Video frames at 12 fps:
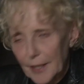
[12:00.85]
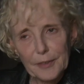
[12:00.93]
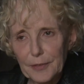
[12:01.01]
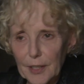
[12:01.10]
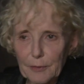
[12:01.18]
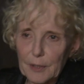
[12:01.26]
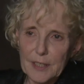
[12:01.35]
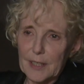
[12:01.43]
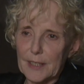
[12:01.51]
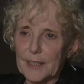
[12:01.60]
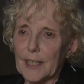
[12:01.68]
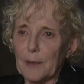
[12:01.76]
heavy with
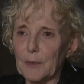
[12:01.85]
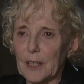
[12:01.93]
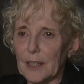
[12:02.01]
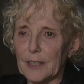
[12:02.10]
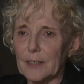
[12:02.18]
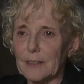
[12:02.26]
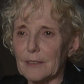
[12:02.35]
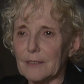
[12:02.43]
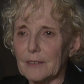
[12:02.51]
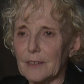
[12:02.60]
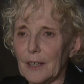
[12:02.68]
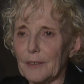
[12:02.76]
this camera,
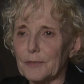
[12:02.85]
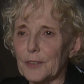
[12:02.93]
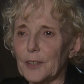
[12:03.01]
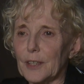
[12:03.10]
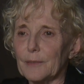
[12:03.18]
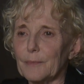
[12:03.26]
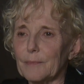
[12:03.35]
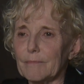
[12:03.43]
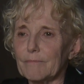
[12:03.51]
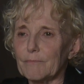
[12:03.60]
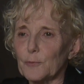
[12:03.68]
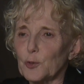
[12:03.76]
not
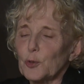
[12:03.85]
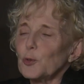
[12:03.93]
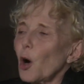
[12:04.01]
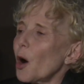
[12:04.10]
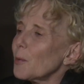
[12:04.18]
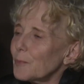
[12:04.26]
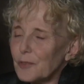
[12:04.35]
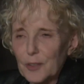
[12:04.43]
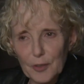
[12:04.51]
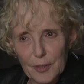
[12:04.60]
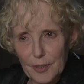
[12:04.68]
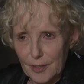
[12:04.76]
too
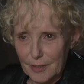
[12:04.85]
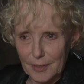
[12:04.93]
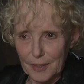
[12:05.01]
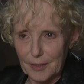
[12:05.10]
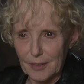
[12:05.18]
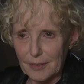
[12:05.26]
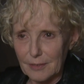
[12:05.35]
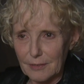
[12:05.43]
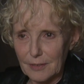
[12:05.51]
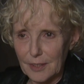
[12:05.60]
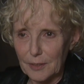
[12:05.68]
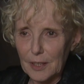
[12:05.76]
obvious,
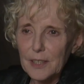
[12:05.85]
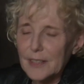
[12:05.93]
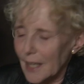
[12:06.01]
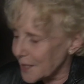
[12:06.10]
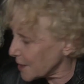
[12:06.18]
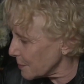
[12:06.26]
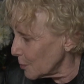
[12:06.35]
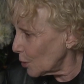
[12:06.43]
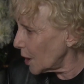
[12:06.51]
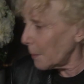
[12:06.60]
in that small